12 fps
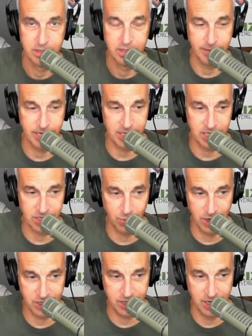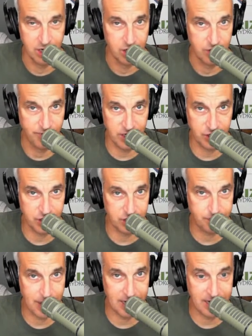So I'm going to get this work done, finish
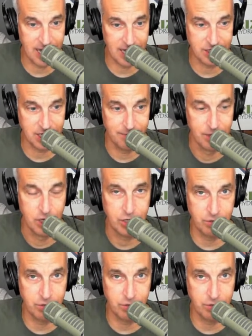this podcast up,